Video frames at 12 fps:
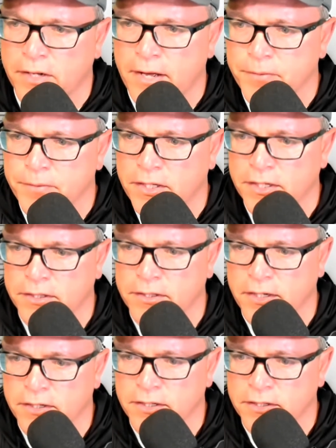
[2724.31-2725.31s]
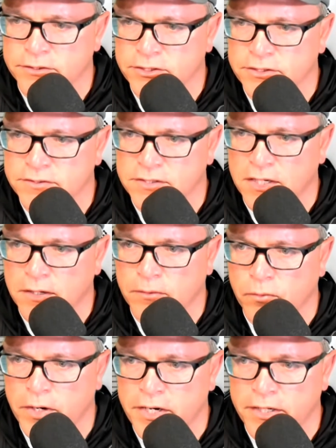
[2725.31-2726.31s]
Abby, and she's
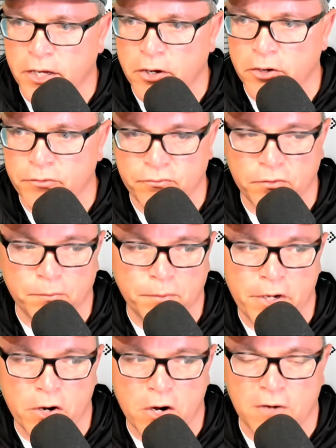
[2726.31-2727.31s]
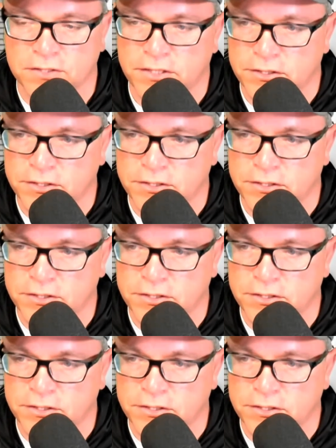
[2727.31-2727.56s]
ready to go through the playoffs,